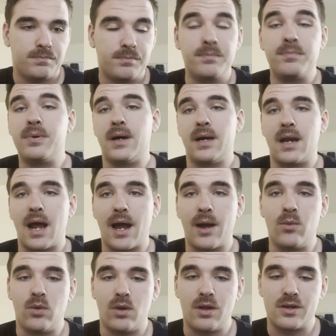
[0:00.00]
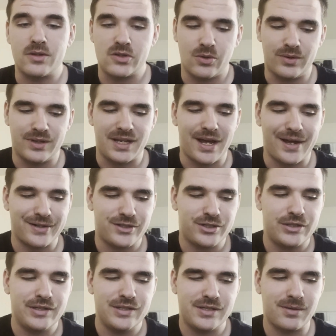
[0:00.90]
But I will also
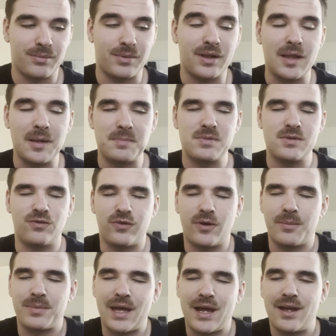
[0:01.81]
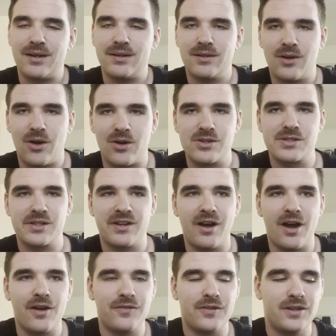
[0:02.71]
attach some clips from that Cars and
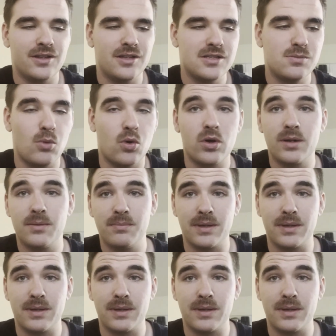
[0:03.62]
Coffee this morning,